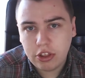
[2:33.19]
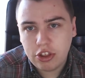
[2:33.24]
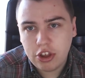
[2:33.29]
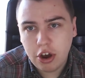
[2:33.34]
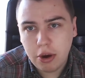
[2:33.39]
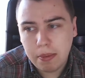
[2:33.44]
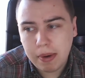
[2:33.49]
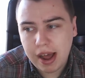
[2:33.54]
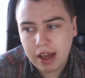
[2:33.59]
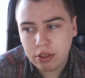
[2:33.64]

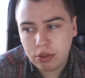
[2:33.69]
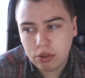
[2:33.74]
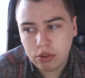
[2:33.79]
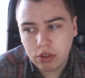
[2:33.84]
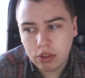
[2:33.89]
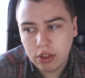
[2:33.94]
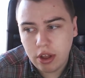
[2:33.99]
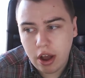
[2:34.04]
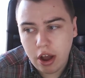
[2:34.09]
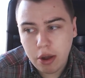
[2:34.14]
Chill Blast, was
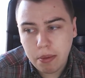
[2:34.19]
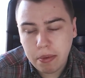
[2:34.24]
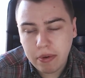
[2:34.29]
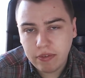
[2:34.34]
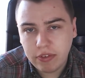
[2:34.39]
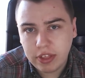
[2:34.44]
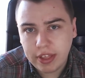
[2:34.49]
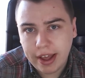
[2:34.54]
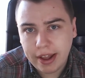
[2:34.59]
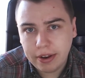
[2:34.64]
just not open
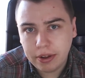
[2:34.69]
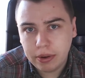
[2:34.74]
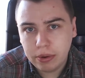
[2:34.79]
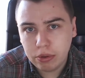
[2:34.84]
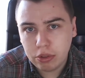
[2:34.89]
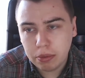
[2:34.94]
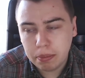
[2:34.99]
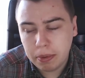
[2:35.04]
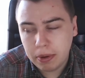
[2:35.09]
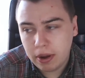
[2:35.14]
for technical
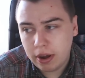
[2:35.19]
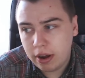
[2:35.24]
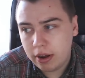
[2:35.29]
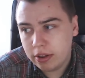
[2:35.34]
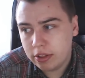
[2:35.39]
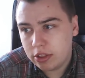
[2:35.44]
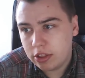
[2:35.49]
support.